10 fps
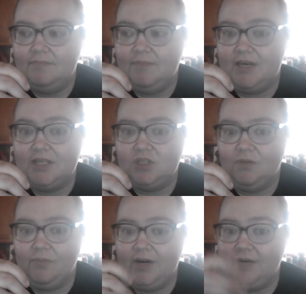because
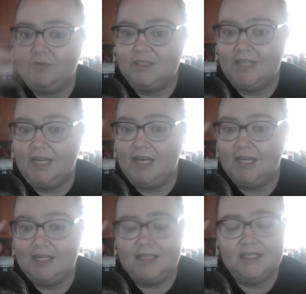your brain will
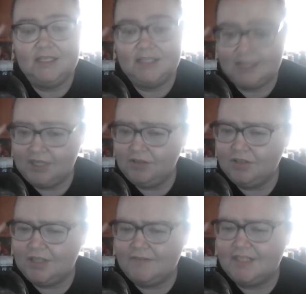send
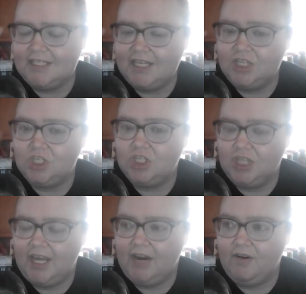signals of sensation
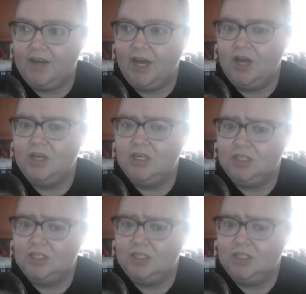to the area,